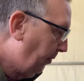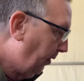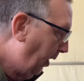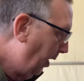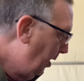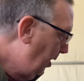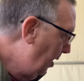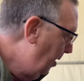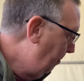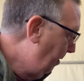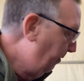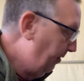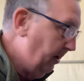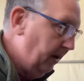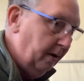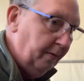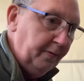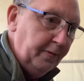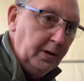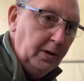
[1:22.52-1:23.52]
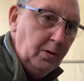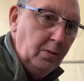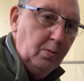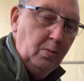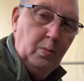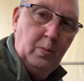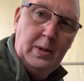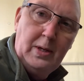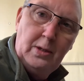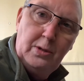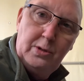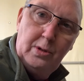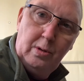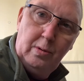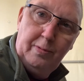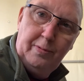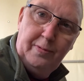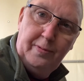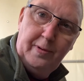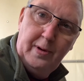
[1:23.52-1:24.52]
I've had a few weeks
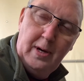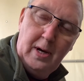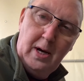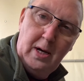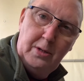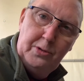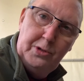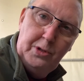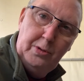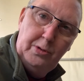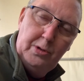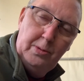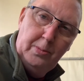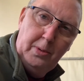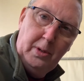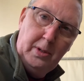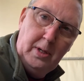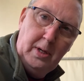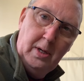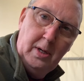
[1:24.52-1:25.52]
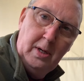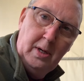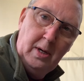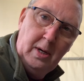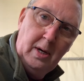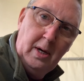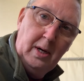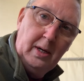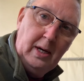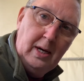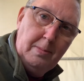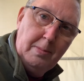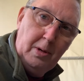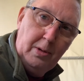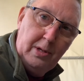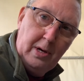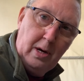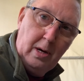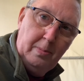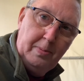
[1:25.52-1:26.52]
off due to my
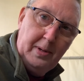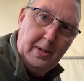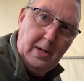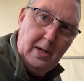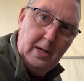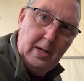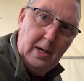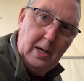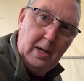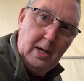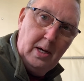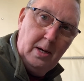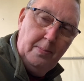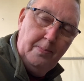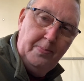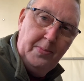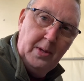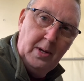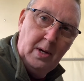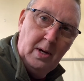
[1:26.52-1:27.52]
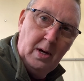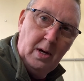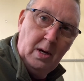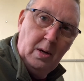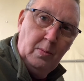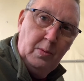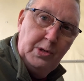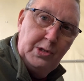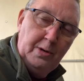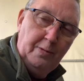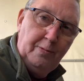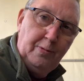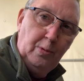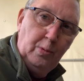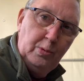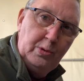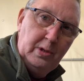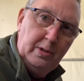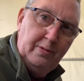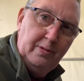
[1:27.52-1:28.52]
chemotherapy, which
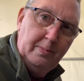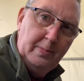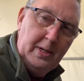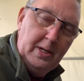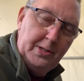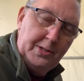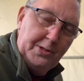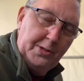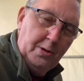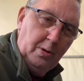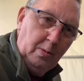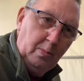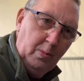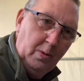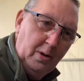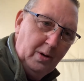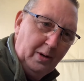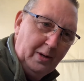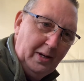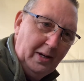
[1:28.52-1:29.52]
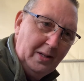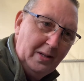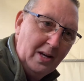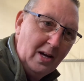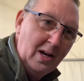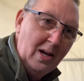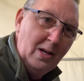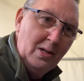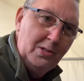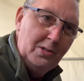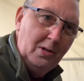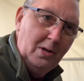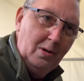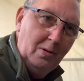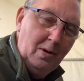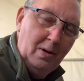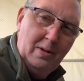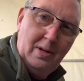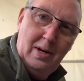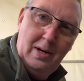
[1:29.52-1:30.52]
unfortunately for me is not working.
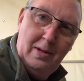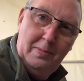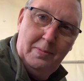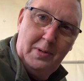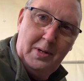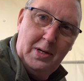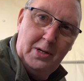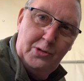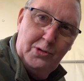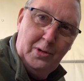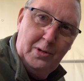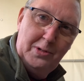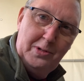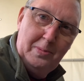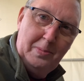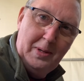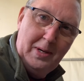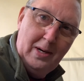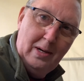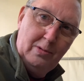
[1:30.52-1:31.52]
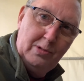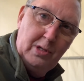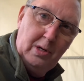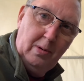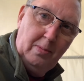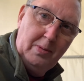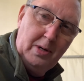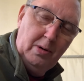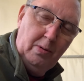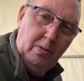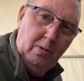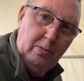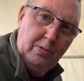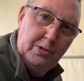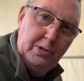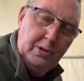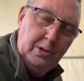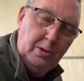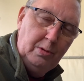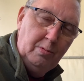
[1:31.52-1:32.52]
So we're going to try something else. So I'm going on
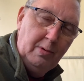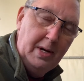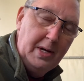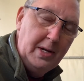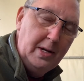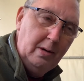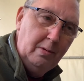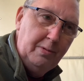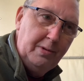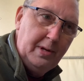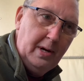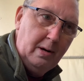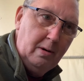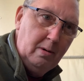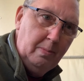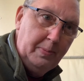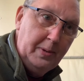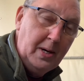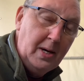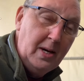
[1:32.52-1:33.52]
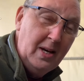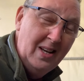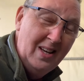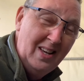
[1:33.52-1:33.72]
to radiotherapy